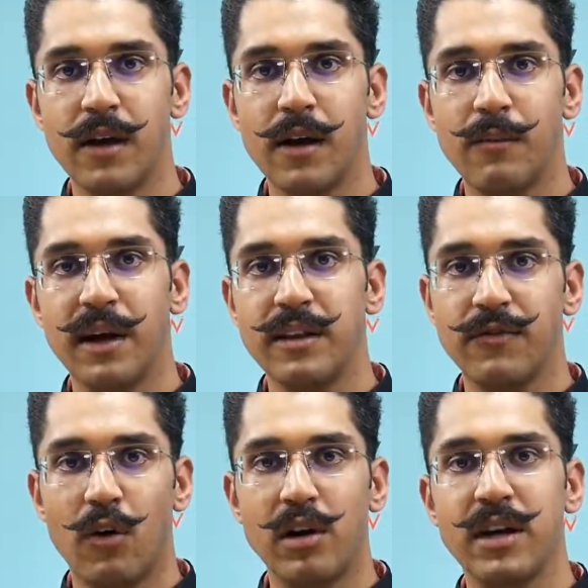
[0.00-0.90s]
by the
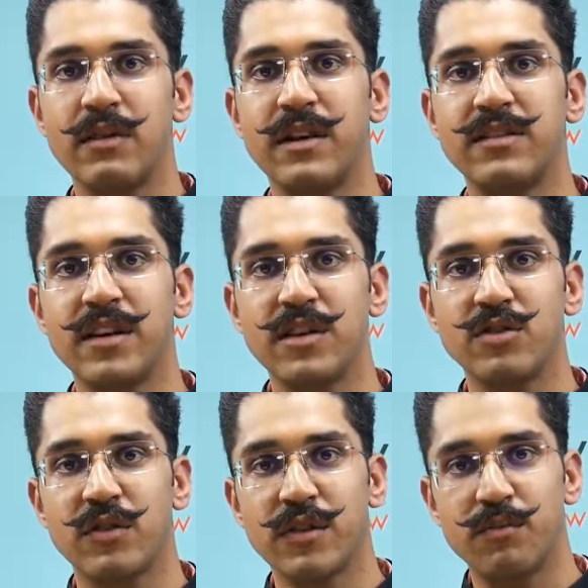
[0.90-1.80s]
faulty investigation
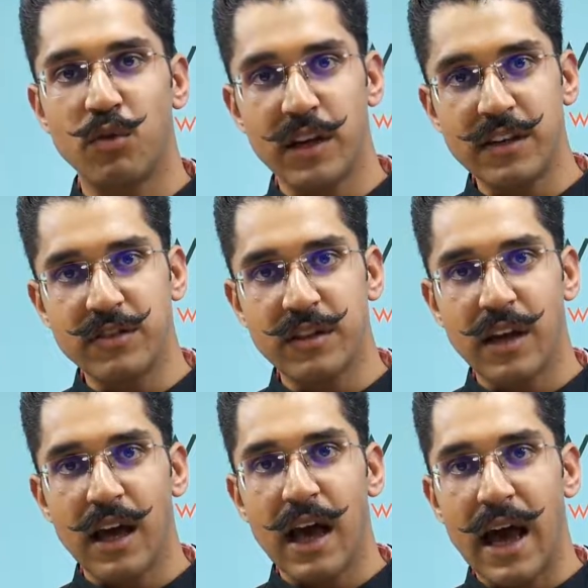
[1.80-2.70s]
of the police
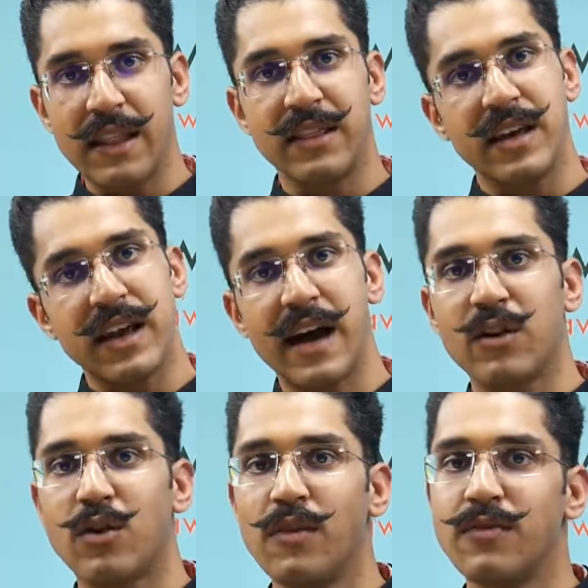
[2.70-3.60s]
and their act
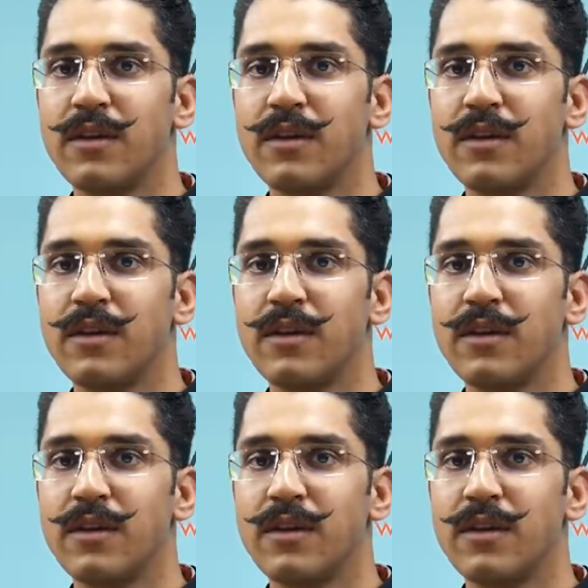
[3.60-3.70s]
of